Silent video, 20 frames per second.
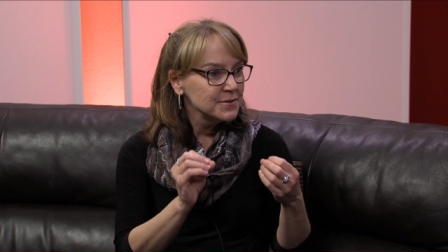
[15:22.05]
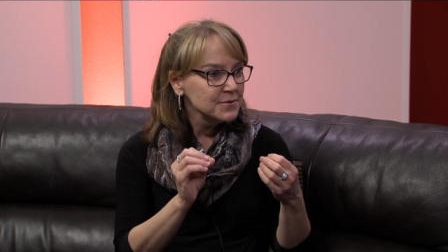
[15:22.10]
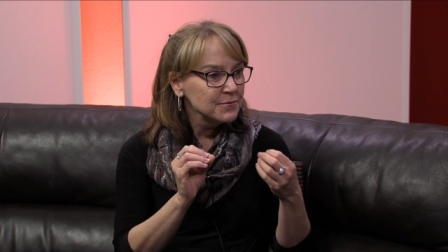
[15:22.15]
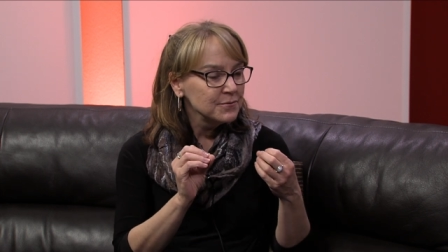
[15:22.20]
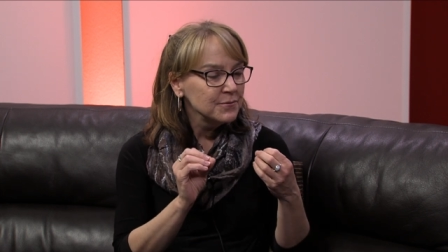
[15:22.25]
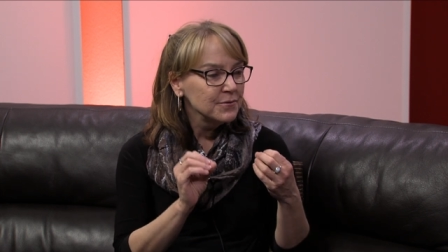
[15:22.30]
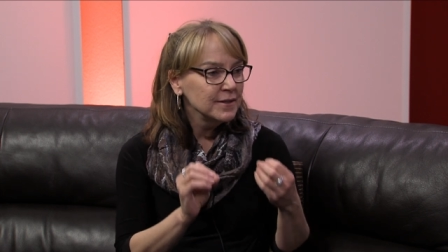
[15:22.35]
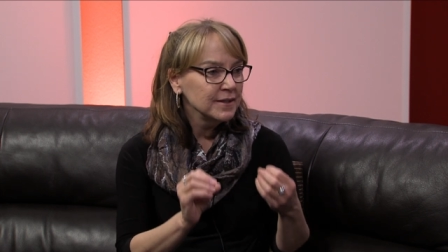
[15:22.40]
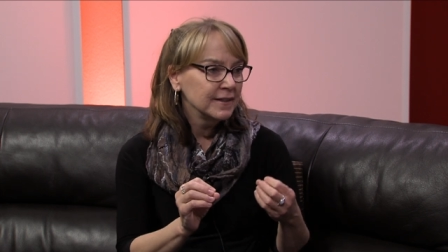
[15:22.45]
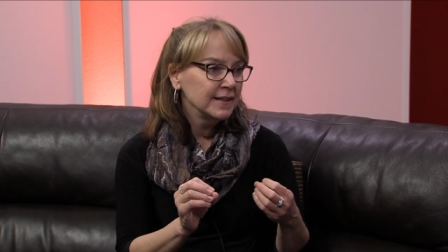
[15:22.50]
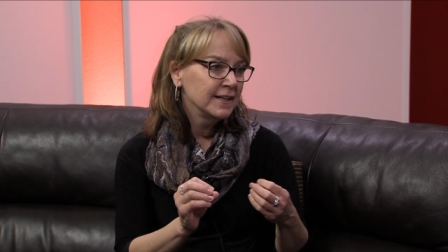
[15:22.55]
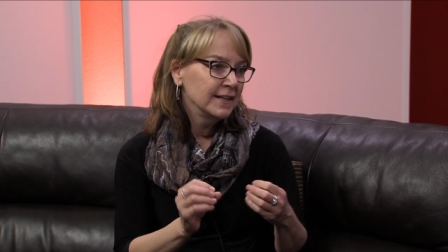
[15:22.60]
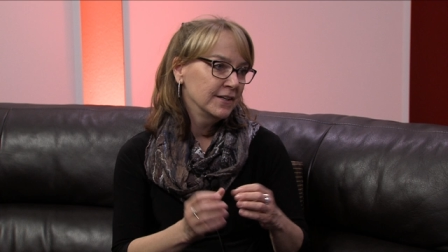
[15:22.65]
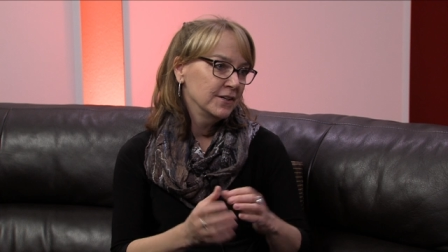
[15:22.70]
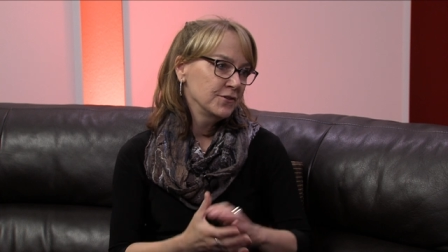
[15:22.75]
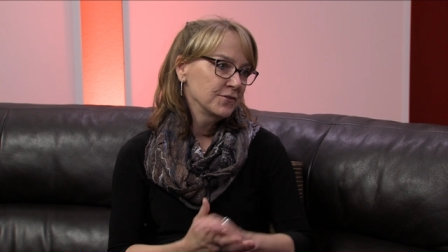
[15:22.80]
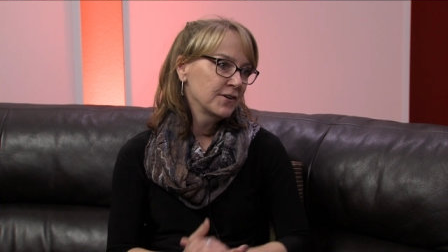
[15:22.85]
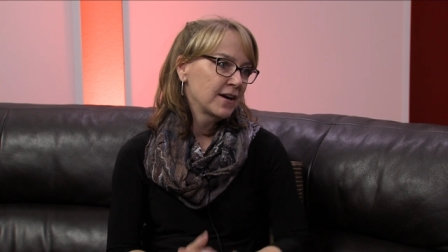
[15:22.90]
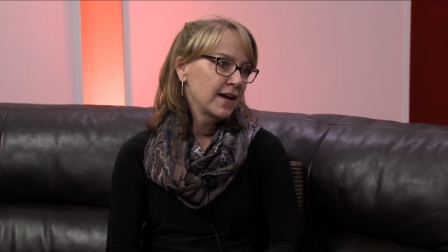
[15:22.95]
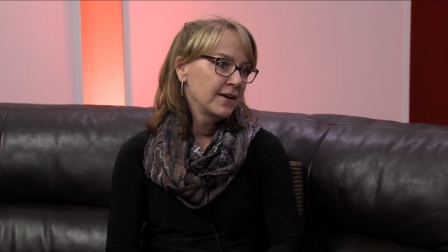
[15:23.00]
really going to
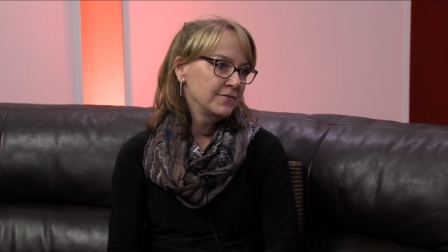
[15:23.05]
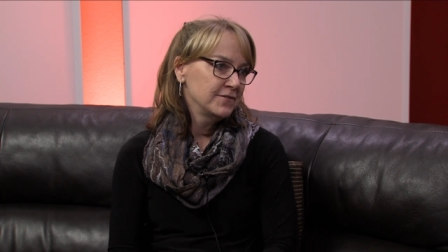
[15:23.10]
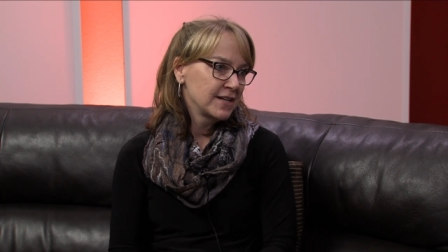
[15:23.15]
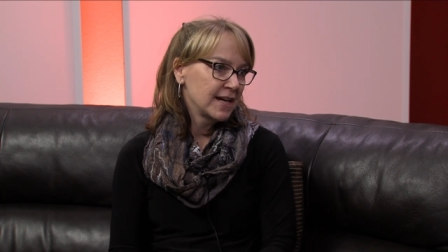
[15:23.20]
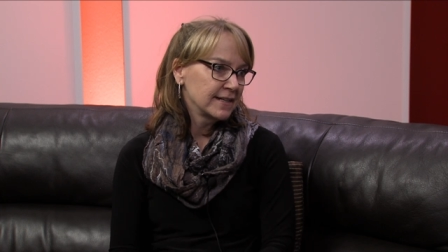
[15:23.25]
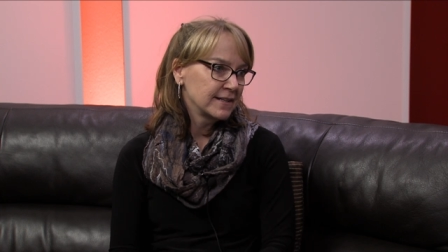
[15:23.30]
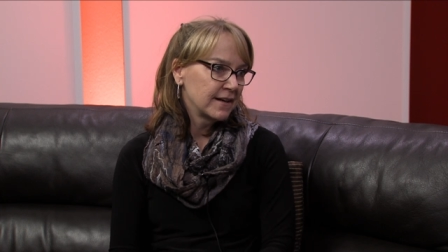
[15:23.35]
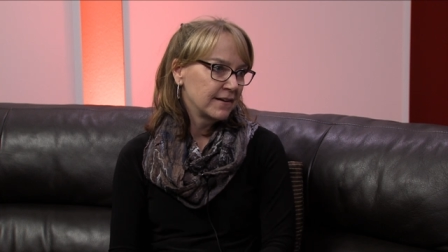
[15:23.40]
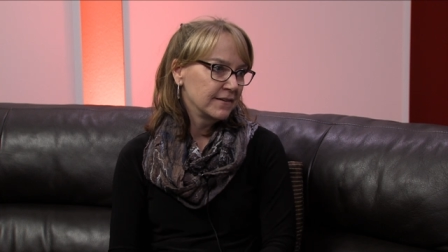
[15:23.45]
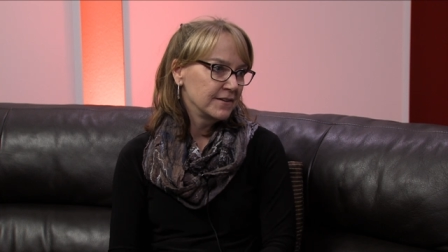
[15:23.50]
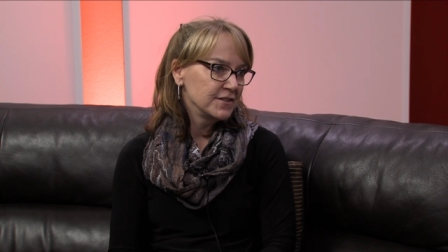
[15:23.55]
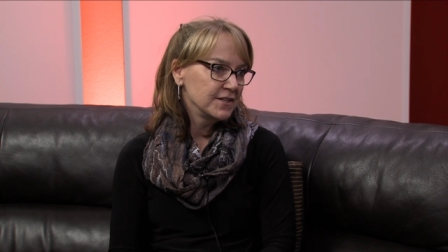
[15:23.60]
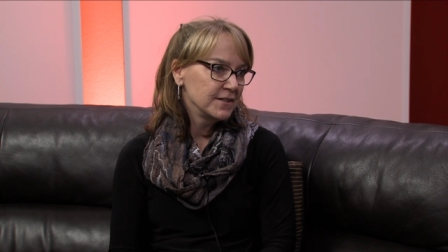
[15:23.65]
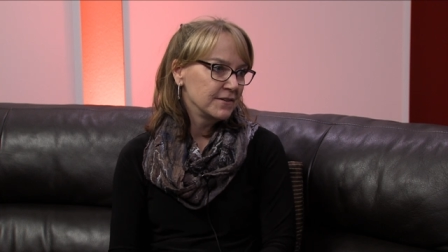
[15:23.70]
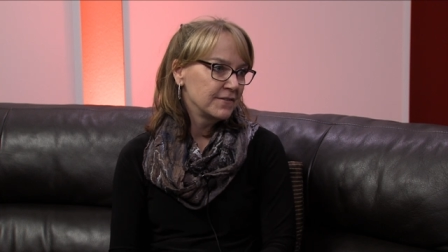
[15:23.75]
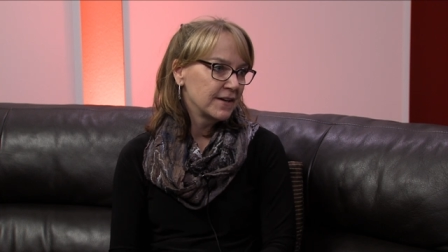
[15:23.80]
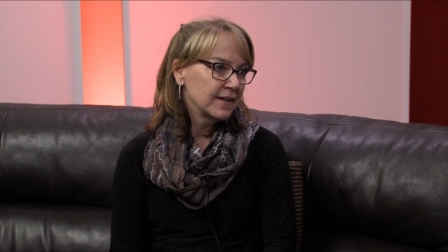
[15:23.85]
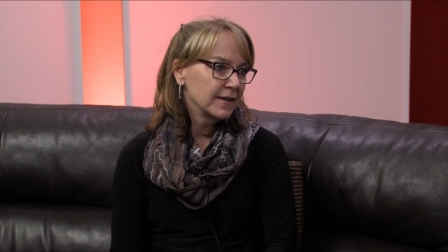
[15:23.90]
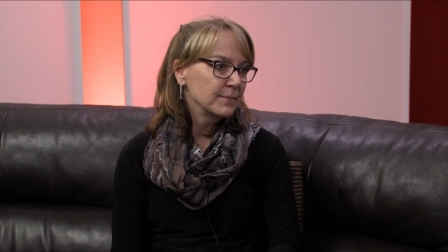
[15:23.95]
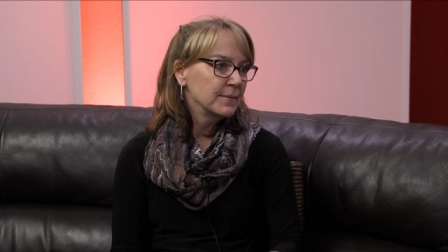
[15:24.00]
drive technology
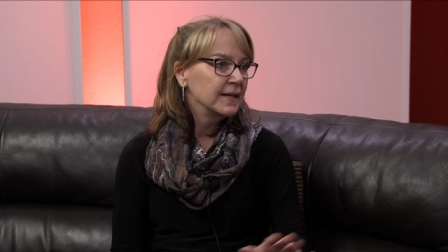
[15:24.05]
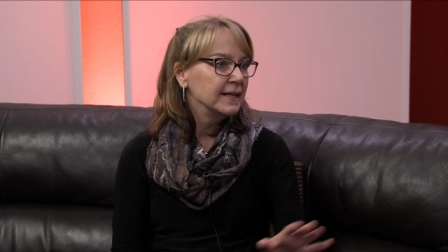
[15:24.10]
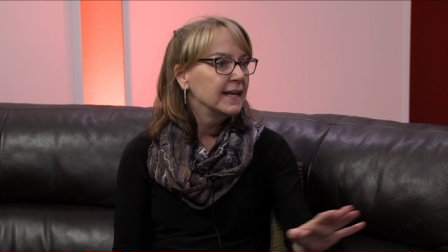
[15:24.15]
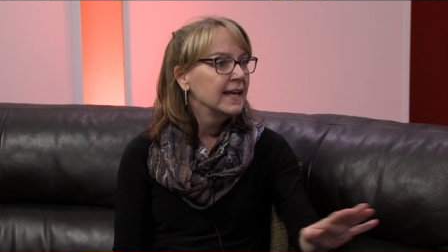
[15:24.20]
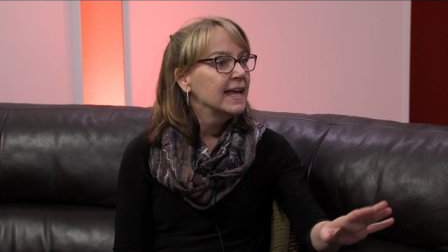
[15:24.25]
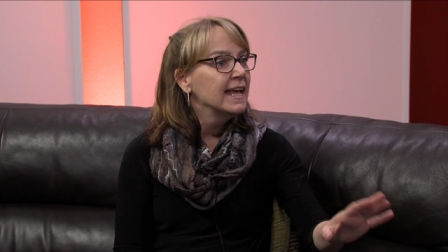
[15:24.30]
development.